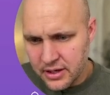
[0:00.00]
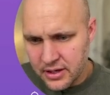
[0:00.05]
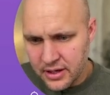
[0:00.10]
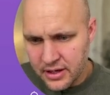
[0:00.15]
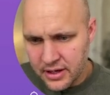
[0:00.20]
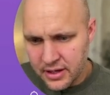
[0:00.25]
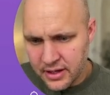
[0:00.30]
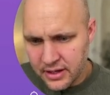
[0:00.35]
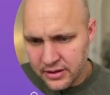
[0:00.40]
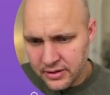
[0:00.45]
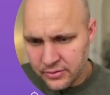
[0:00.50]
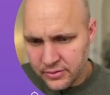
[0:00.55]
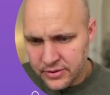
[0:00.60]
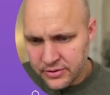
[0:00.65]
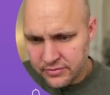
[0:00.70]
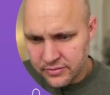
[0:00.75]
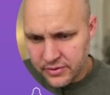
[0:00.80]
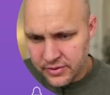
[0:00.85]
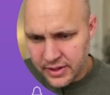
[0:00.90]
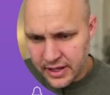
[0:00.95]
And the
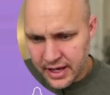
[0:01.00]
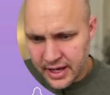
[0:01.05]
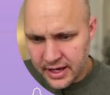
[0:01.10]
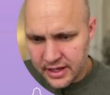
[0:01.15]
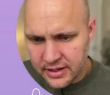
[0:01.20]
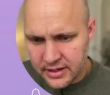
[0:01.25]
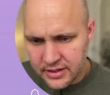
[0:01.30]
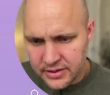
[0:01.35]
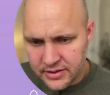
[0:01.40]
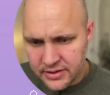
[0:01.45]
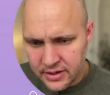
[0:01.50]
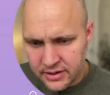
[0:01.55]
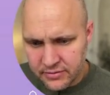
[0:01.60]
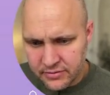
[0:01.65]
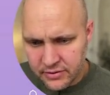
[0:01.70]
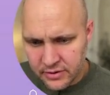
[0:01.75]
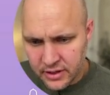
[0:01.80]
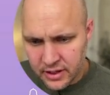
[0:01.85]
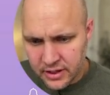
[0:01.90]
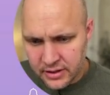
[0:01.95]
reason for that is I
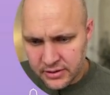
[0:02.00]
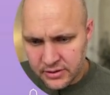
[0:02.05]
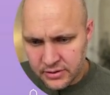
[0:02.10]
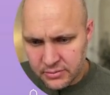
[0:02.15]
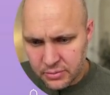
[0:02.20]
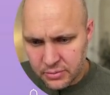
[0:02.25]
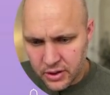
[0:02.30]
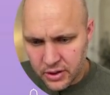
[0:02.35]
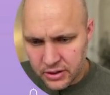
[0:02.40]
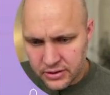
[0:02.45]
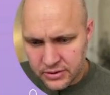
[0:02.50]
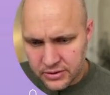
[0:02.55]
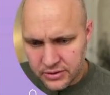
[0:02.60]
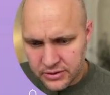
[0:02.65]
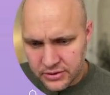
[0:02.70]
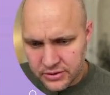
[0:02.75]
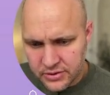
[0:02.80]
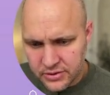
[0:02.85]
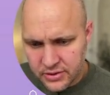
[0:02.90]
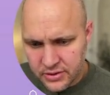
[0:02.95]
forgot to
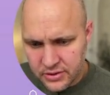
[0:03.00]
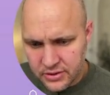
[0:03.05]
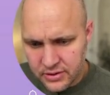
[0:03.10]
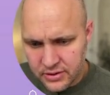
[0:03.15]
parse.